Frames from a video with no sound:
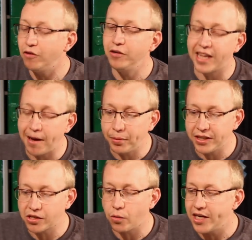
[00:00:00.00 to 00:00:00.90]
not only that,
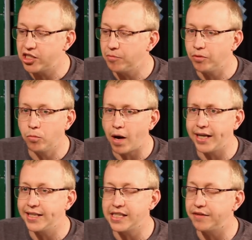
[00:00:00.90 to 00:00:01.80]
but it's questionable
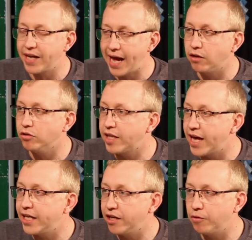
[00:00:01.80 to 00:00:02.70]
why it's even held
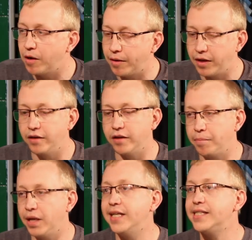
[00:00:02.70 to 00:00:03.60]
there, you know, uh, yeah. uh,
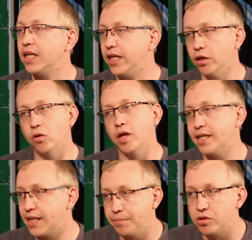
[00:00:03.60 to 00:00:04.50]
politically and all
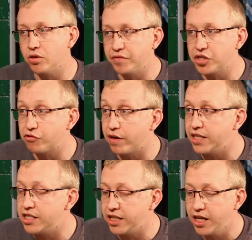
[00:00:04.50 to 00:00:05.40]
that type of stuff. It's
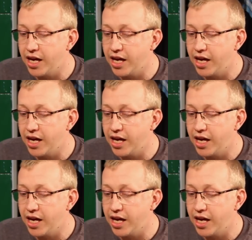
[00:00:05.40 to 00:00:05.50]
crazy.